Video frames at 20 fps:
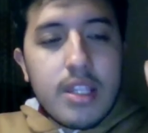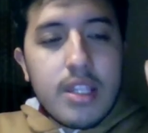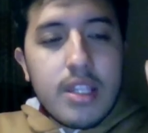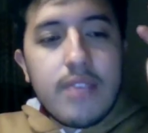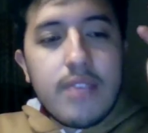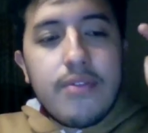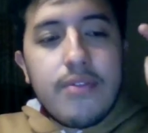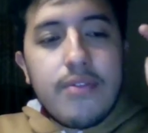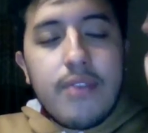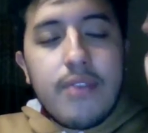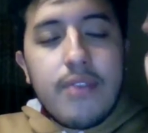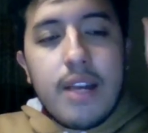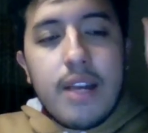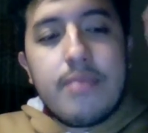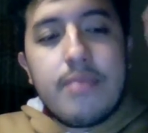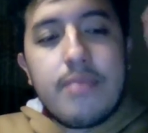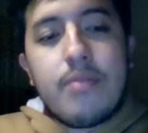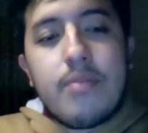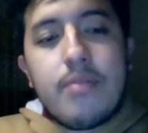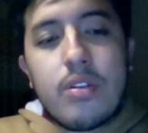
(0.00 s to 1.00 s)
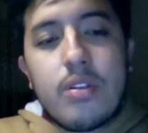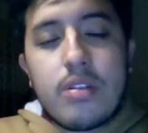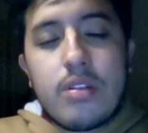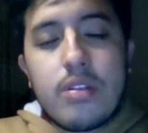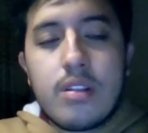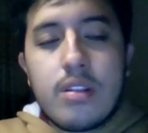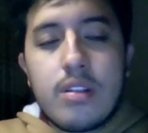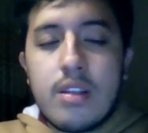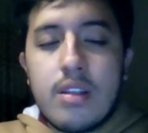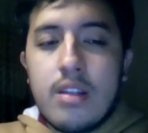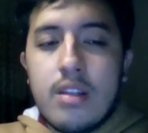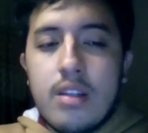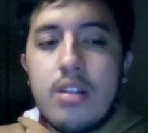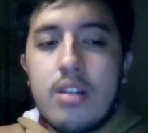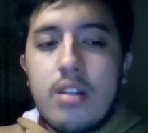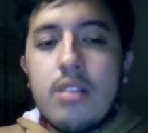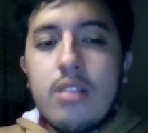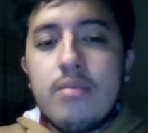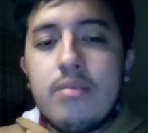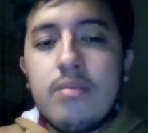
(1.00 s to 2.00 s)
the 5 point in
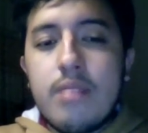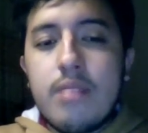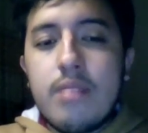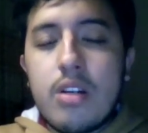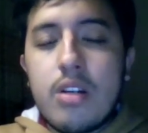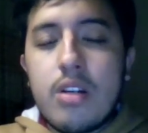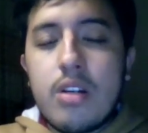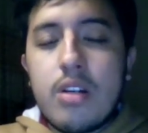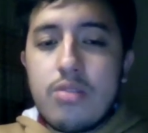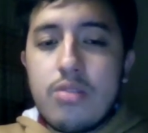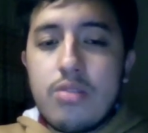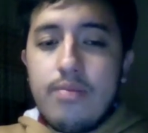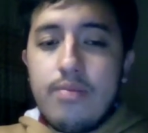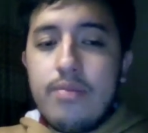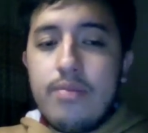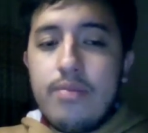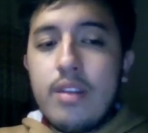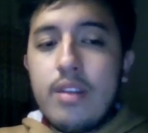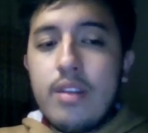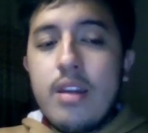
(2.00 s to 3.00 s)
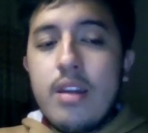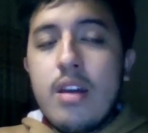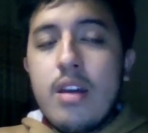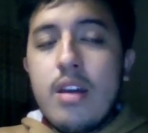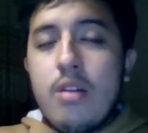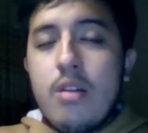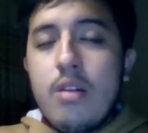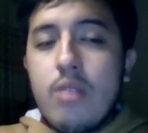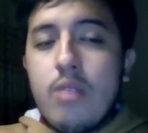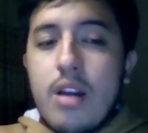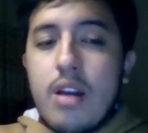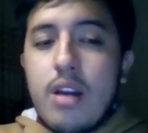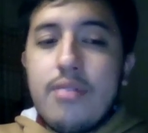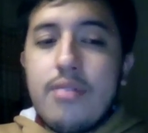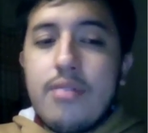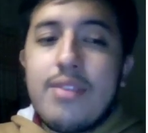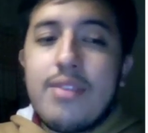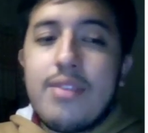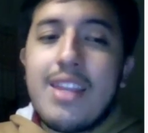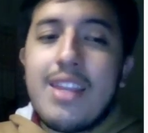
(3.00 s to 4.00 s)
here because we
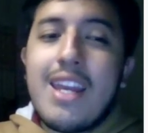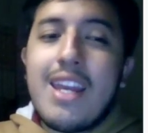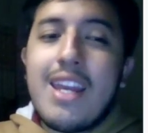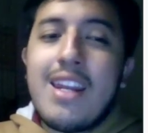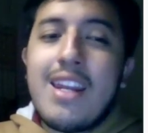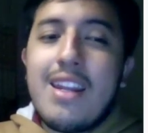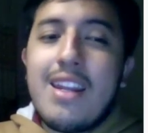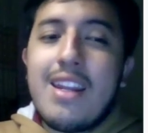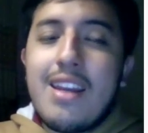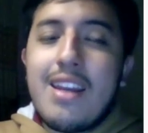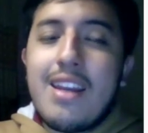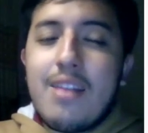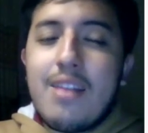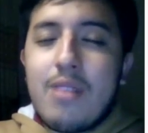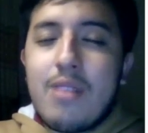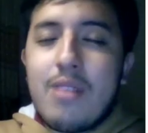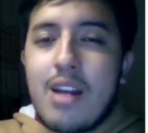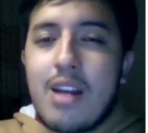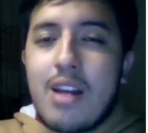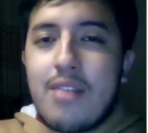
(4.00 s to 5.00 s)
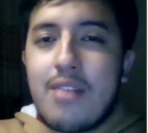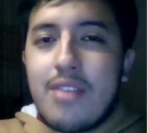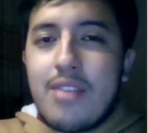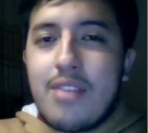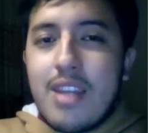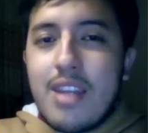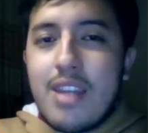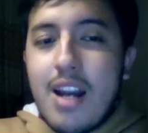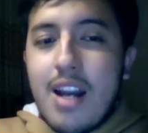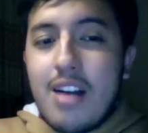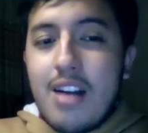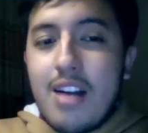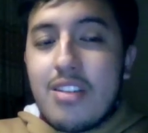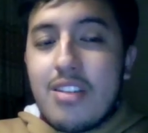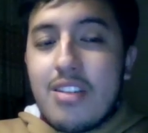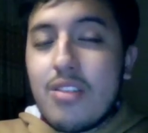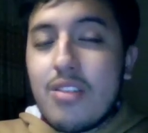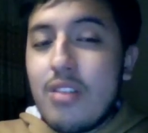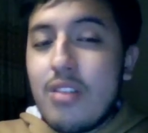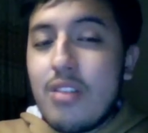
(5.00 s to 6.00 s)
have the
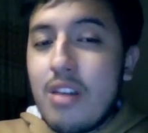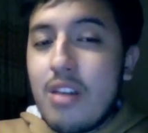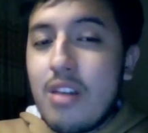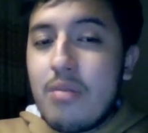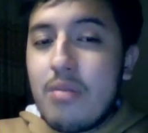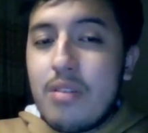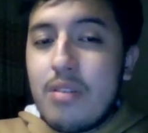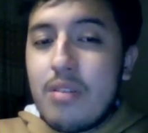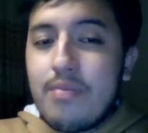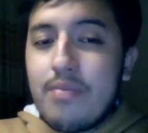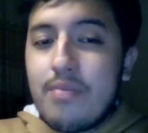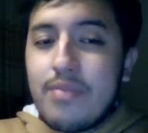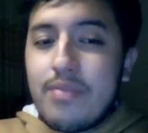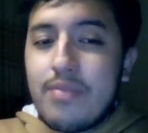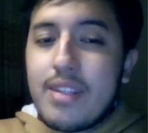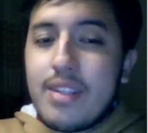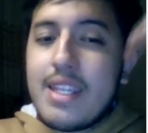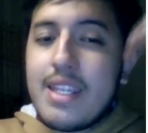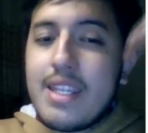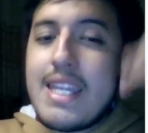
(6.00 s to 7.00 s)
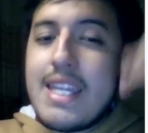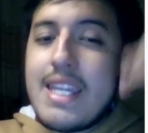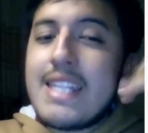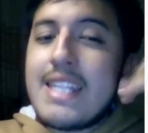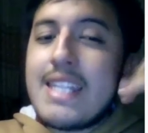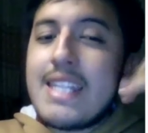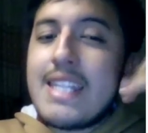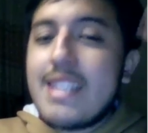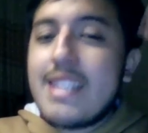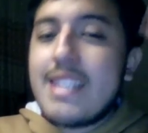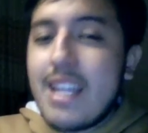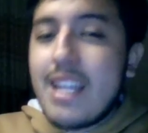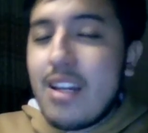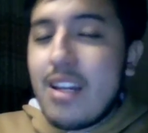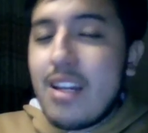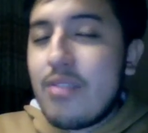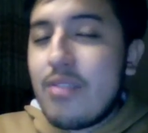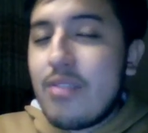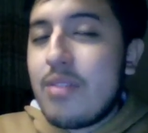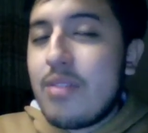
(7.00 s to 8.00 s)
article number instead
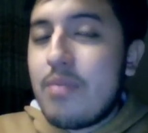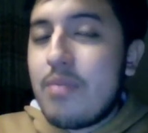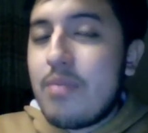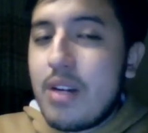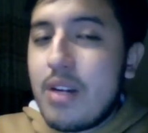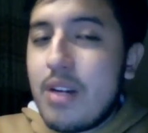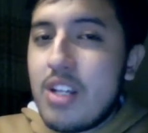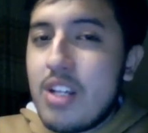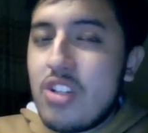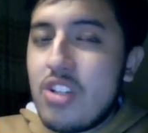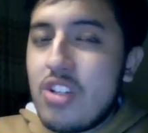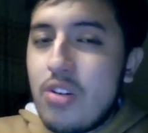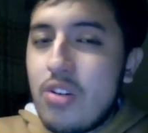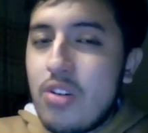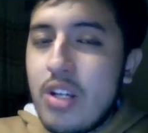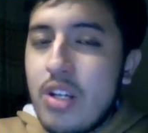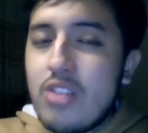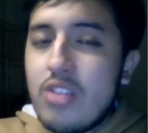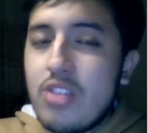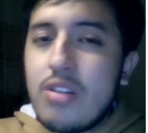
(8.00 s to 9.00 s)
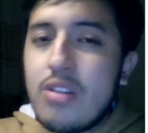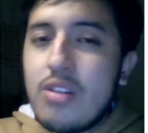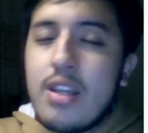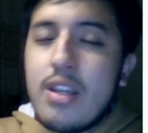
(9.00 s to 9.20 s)
of the page range.